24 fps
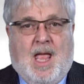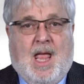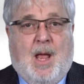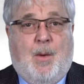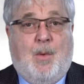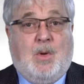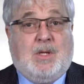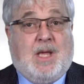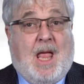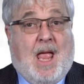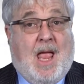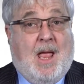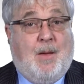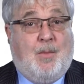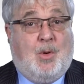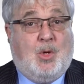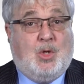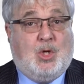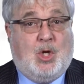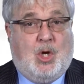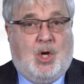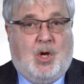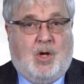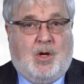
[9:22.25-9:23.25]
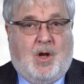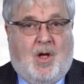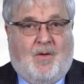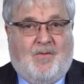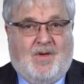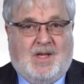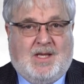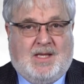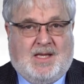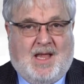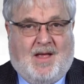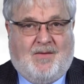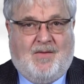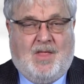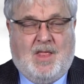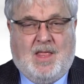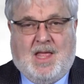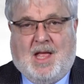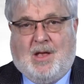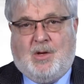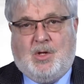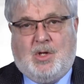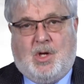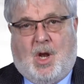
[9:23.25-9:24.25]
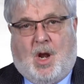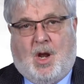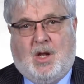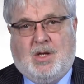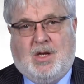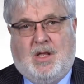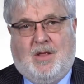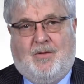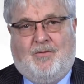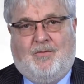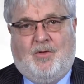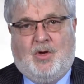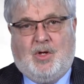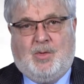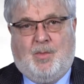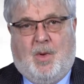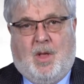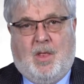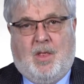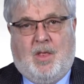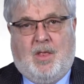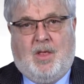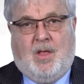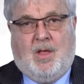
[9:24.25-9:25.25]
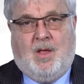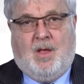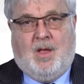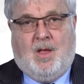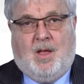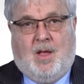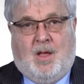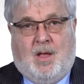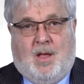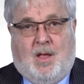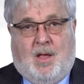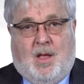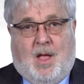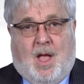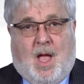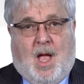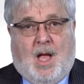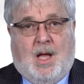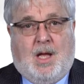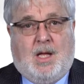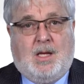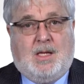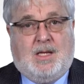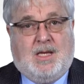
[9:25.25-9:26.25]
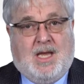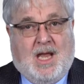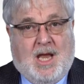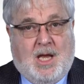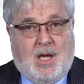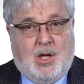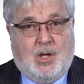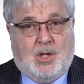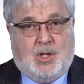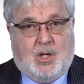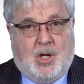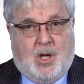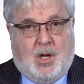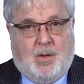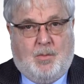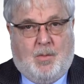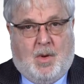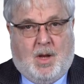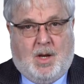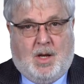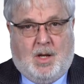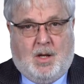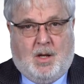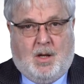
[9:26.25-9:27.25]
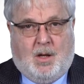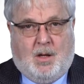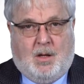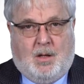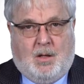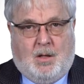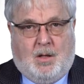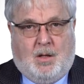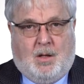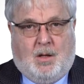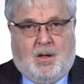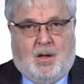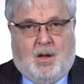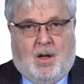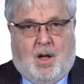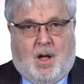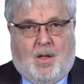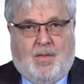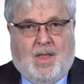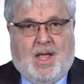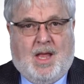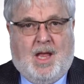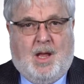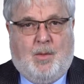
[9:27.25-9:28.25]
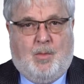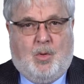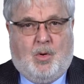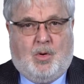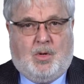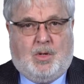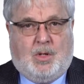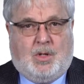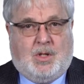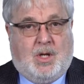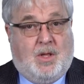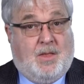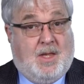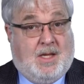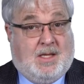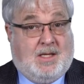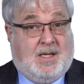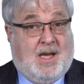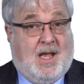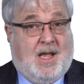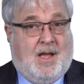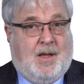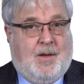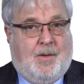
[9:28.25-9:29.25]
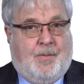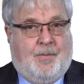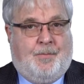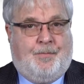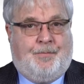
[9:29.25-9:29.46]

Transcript: he was able to earn over $7,000 in the first month and continues to earn money on that ebook to this day.